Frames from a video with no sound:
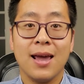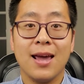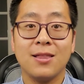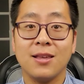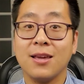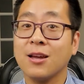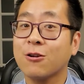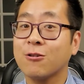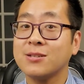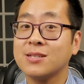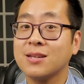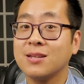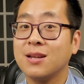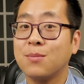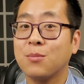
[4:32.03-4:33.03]
and the
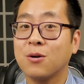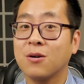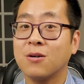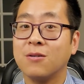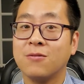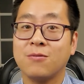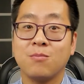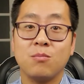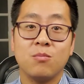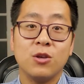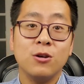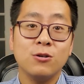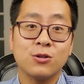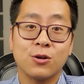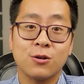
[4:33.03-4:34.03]
increasing number of
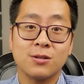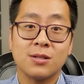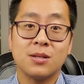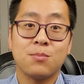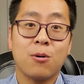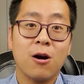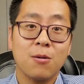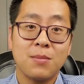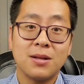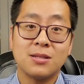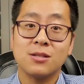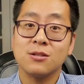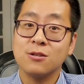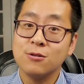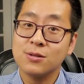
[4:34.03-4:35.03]
users and
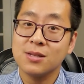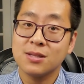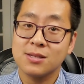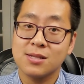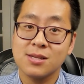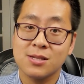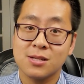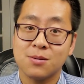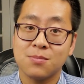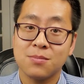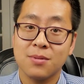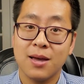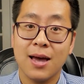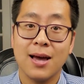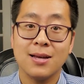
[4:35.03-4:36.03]
departments using the system,
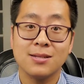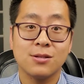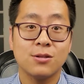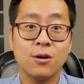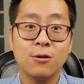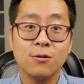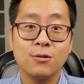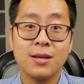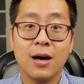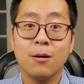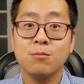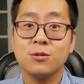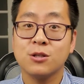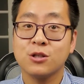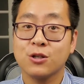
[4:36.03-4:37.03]
as those
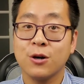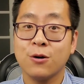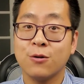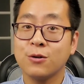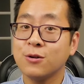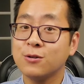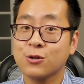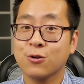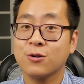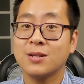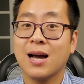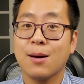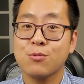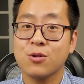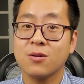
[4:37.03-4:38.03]
help to show user
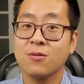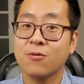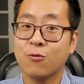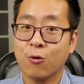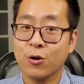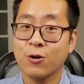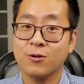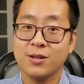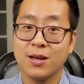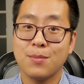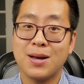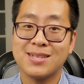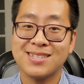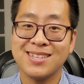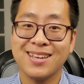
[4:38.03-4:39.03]
adoption for your
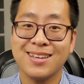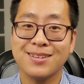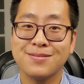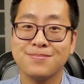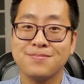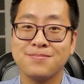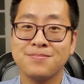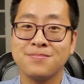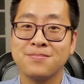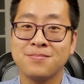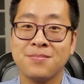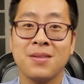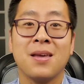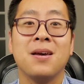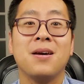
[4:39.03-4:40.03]
DMSC.
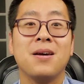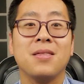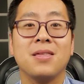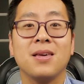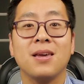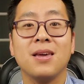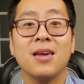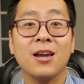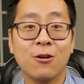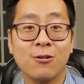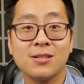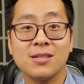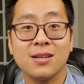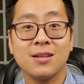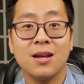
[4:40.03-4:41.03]
The
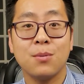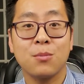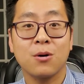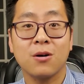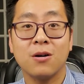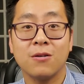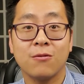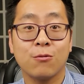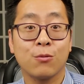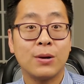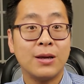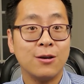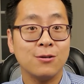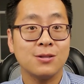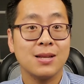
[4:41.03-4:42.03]
increasing number of
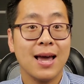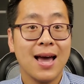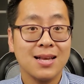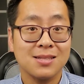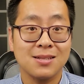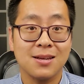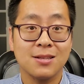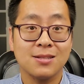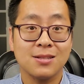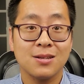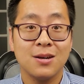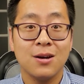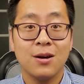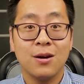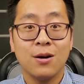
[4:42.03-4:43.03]
reused assets,
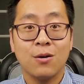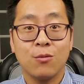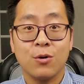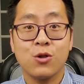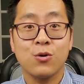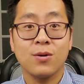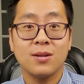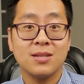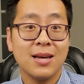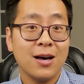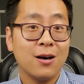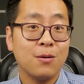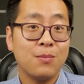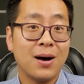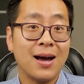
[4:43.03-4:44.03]
which you can
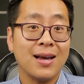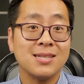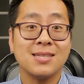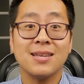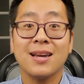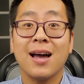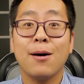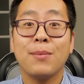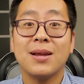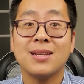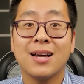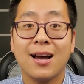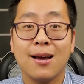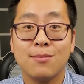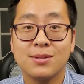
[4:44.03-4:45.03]
tell by seeing how many
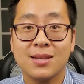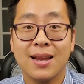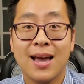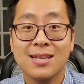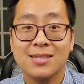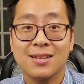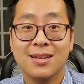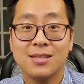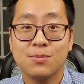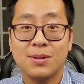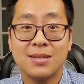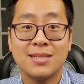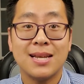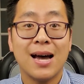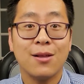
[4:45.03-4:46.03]
times an asset has
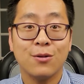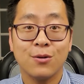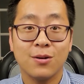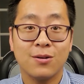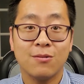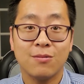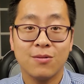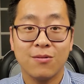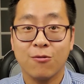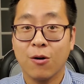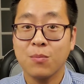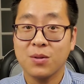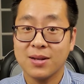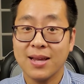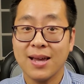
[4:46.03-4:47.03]
been downloaded
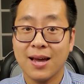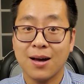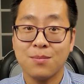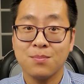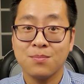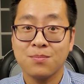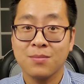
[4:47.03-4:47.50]
from the DAM,